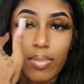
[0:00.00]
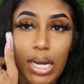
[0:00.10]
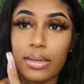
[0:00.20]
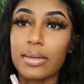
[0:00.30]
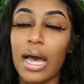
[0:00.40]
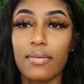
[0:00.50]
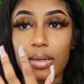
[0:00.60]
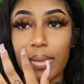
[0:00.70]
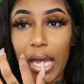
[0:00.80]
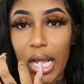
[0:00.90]
They're probably
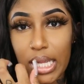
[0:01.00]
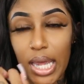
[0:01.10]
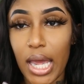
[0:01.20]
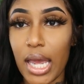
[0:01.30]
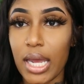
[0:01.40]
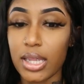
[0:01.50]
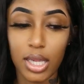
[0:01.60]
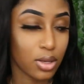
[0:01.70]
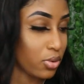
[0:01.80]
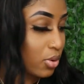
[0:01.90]
having a bad day,
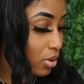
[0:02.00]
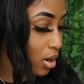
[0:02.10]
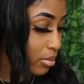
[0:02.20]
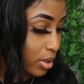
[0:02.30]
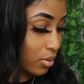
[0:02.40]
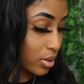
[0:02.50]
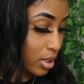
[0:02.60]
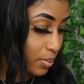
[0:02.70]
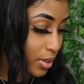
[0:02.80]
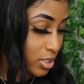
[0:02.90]
and then you go comment
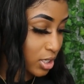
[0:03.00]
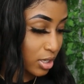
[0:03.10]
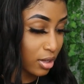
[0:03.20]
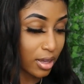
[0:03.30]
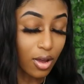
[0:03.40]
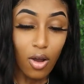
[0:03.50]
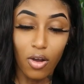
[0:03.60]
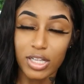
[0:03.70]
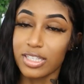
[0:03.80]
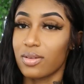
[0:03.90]
on their picture, and you're like,
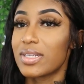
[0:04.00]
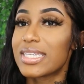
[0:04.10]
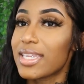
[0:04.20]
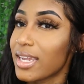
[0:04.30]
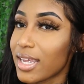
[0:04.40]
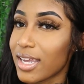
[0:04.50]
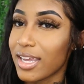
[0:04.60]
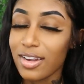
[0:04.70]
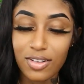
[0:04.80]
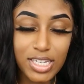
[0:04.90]
oh, someone's seen
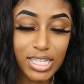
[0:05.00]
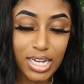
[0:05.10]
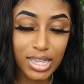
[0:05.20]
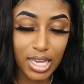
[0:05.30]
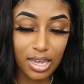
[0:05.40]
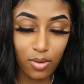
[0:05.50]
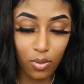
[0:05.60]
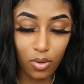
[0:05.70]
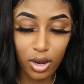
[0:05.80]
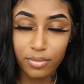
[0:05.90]
it, you know, just anything.
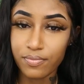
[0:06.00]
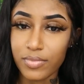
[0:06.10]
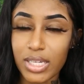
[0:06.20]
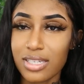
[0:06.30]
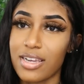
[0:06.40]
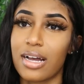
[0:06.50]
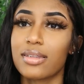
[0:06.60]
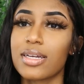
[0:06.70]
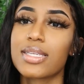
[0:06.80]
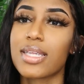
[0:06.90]
Or check
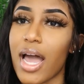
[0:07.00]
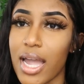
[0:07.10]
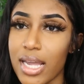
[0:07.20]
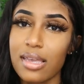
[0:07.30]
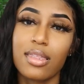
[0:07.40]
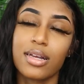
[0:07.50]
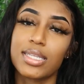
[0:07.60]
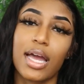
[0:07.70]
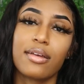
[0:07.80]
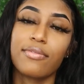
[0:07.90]
out their site, give their
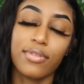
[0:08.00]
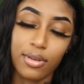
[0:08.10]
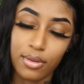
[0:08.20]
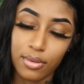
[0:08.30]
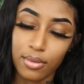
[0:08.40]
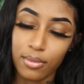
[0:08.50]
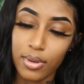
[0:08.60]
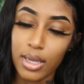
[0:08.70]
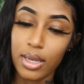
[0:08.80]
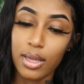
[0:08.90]
site a view.
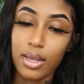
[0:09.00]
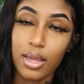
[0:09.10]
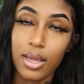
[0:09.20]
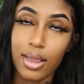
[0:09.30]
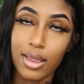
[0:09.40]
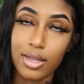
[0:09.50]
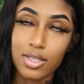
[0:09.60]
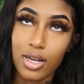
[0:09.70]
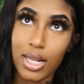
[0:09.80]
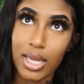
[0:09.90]

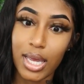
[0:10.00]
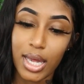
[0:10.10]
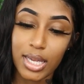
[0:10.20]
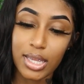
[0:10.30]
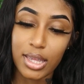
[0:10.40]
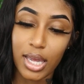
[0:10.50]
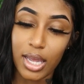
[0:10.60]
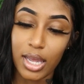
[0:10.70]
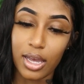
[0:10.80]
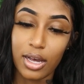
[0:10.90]
Literally
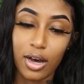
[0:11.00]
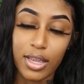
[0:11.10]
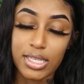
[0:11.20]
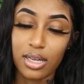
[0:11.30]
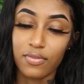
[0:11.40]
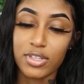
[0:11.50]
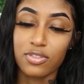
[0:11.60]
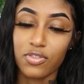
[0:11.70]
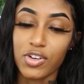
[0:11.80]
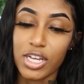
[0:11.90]
anything. All that stuff
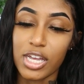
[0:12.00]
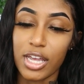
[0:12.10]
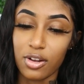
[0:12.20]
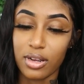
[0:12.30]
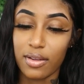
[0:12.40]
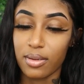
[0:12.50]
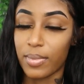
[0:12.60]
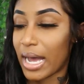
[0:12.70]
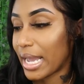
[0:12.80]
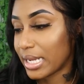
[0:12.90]
is free. You don't have to
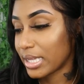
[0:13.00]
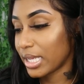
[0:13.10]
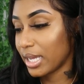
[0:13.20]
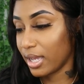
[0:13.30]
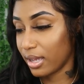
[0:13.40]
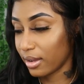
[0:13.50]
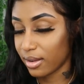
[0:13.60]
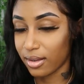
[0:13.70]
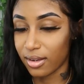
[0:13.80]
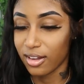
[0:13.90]
buy anything.